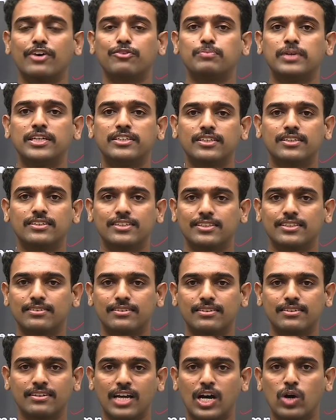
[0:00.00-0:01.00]
mentioned
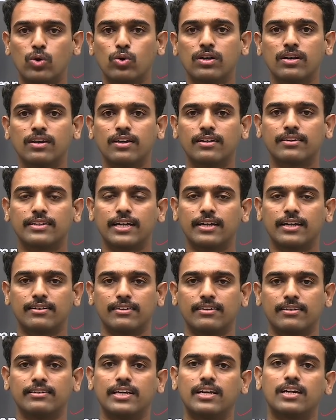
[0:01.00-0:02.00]
just now, that
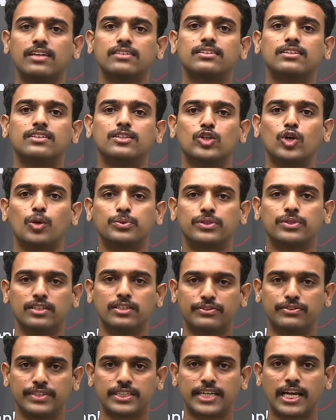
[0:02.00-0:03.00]
there are certain
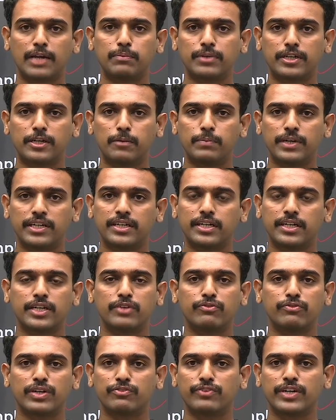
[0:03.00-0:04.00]
optionals which can be completed in
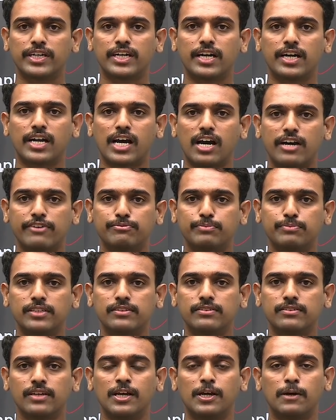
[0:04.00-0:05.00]
1.5
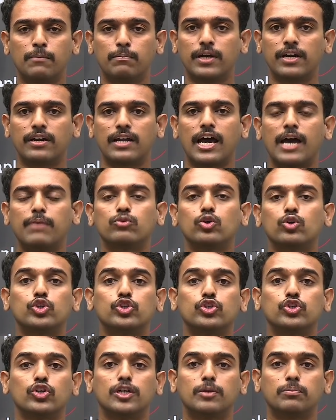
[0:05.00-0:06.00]
months, but I'm not
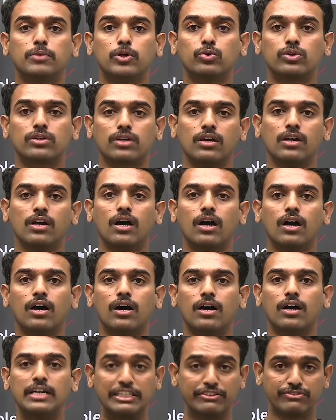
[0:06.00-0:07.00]
sure about
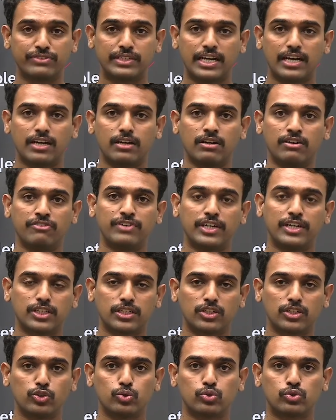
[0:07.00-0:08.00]
if they are
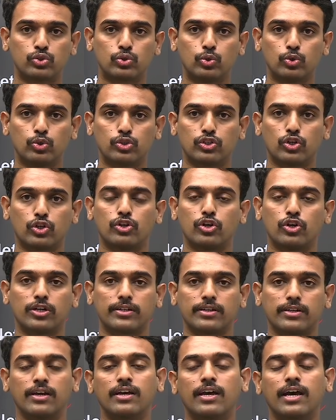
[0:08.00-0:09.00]
fetching you scores or not.
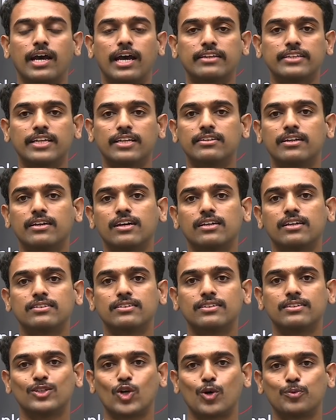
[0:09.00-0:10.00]
And then there are
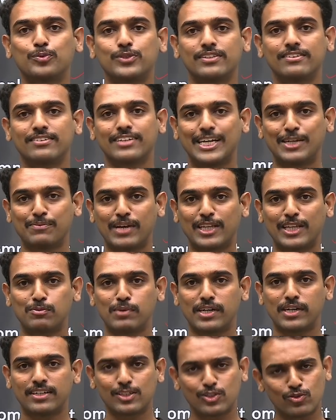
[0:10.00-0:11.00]
certain options like
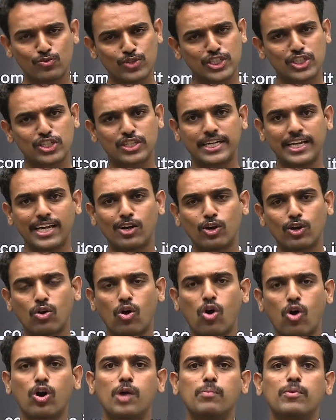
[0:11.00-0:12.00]
mathematics which take
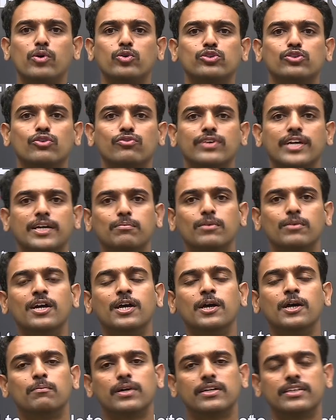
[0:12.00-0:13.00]
long amounts of time,
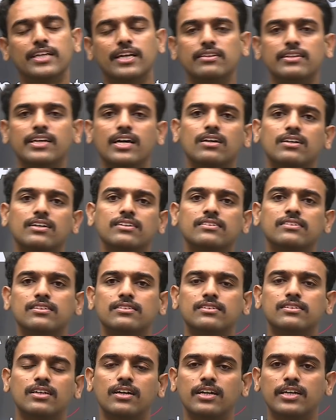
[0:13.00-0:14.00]
but then they are
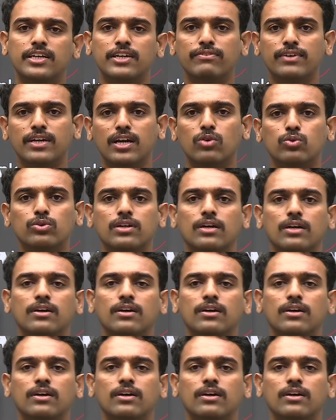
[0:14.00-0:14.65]
consistently giving out